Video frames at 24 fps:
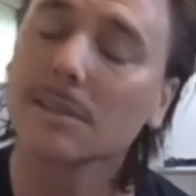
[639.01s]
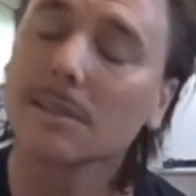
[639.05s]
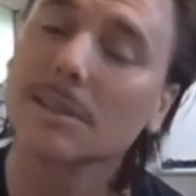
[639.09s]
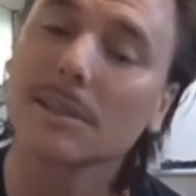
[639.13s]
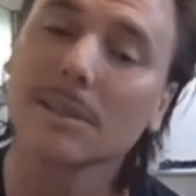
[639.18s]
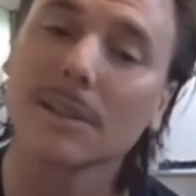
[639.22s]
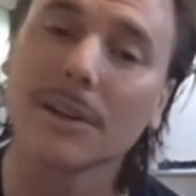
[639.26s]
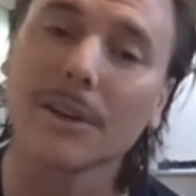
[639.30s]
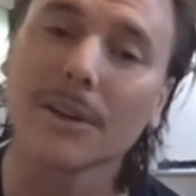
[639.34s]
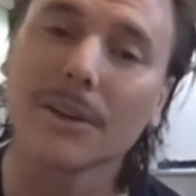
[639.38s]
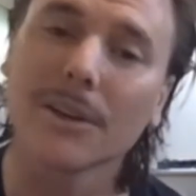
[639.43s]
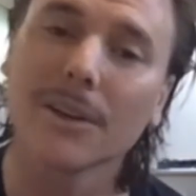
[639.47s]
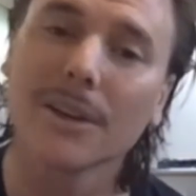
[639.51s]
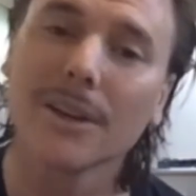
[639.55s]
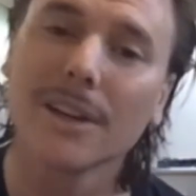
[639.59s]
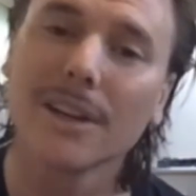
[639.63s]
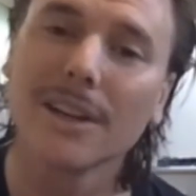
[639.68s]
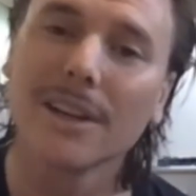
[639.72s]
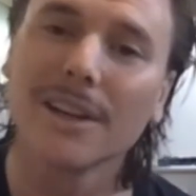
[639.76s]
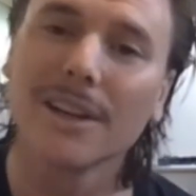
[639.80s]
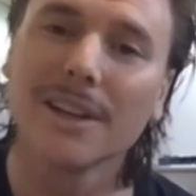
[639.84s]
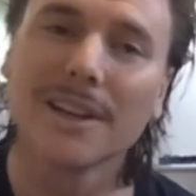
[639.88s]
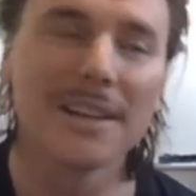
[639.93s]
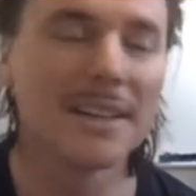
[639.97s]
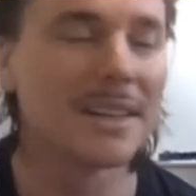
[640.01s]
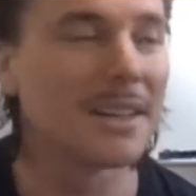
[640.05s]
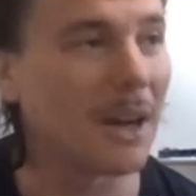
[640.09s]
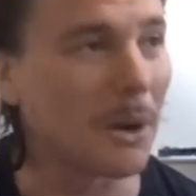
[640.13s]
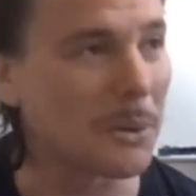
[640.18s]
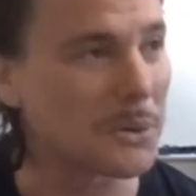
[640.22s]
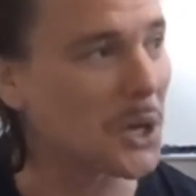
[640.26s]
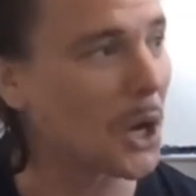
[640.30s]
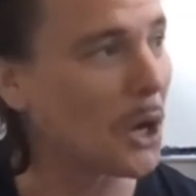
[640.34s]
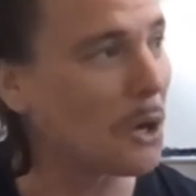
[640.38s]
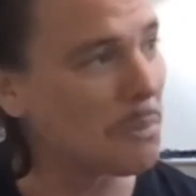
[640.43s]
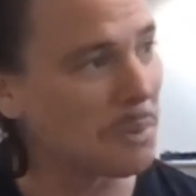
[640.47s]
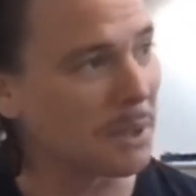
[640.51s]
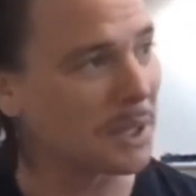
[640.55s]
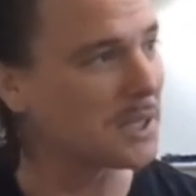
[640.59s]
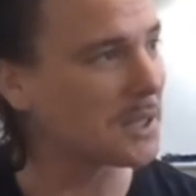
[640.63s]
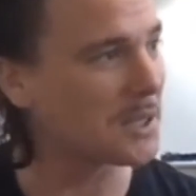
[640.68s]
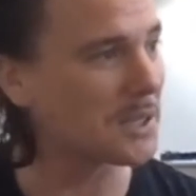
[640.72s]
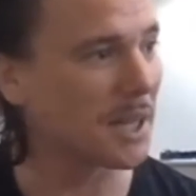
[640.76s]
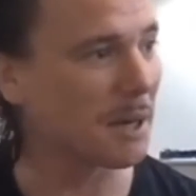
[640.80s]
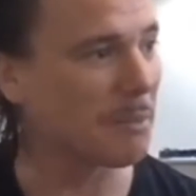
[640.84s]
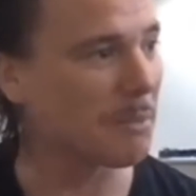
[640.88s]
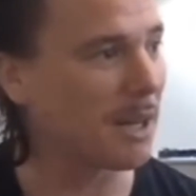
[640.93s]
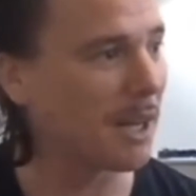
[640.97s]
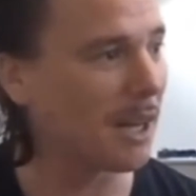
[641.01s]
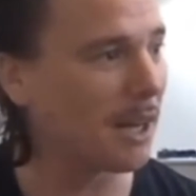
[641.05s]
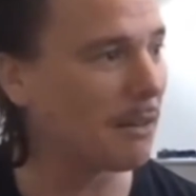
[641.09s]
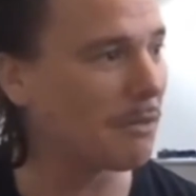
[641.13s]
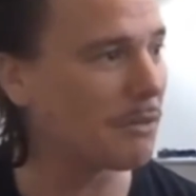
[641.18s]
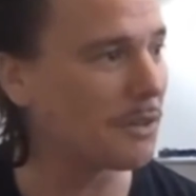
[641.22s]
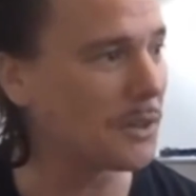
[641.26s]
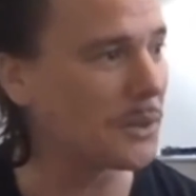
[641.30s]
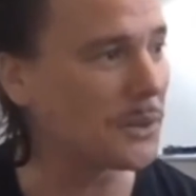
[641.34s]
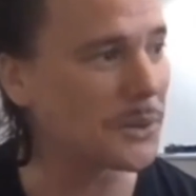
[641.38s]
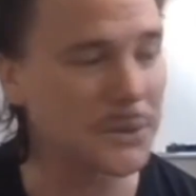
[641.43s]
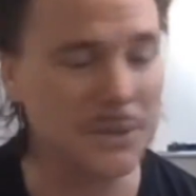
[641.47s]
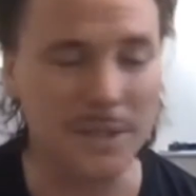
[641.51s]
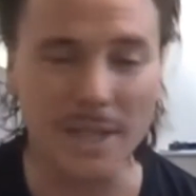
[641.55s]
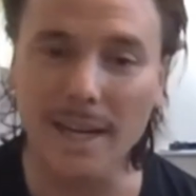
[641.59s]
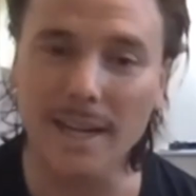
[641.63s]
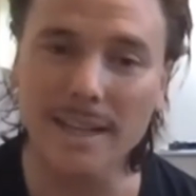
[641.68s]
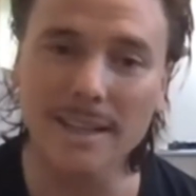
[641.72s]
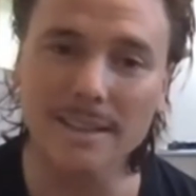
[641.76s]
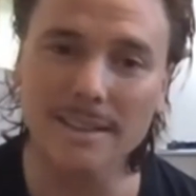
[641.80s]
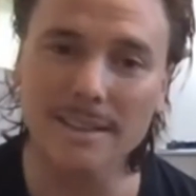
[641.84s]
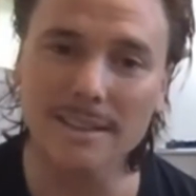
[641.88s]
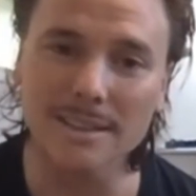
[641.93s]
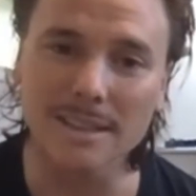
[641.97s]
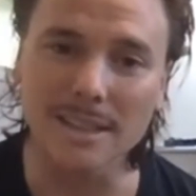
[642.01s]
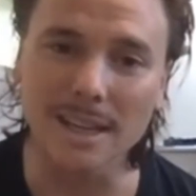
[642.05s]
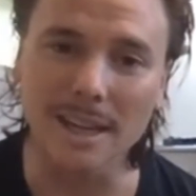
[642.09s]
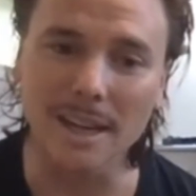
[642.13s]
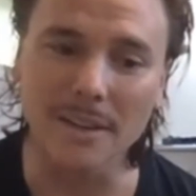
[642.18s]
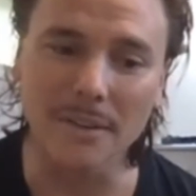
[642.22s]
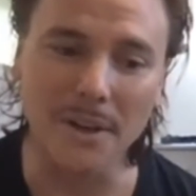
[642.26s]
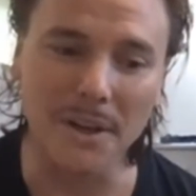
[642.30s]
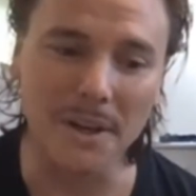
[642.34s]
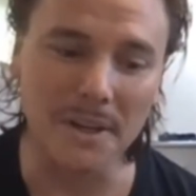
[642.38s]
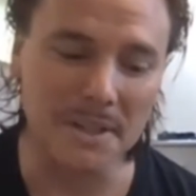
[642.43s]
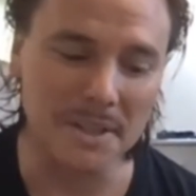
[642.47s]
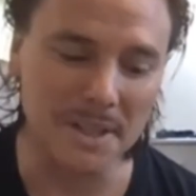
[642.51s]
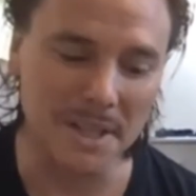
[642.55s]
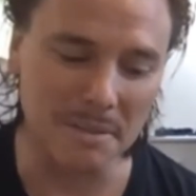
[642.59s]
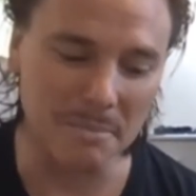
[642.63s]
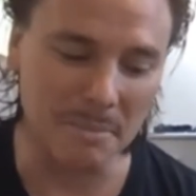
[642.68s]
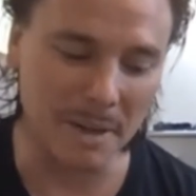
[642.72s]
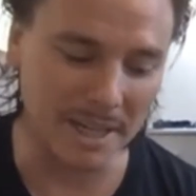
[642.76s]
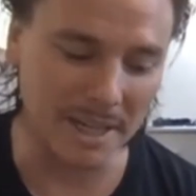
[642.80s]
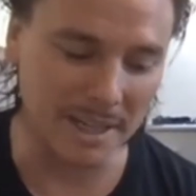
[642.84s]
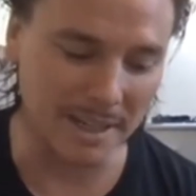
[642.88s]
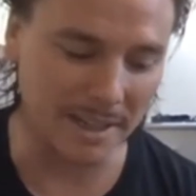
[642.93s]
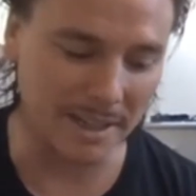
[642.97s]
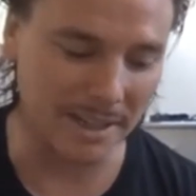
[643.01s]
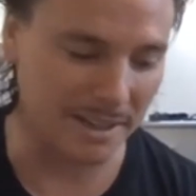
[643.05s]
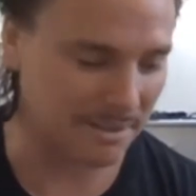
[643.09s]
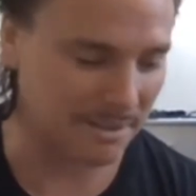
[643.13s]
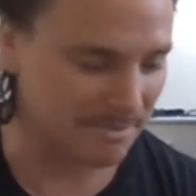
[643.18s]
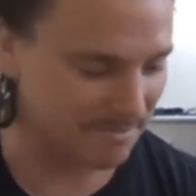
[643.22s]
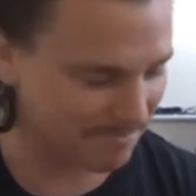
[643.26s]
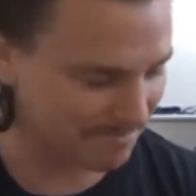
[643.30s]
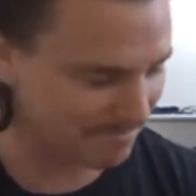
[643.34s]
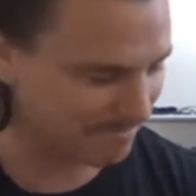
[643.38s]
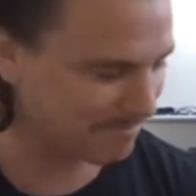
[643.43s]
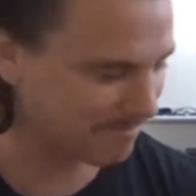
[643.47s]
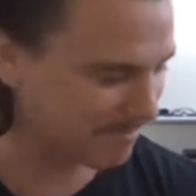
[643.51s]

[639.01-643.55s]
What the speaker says: So I was hoping to somehow fuse that together and make it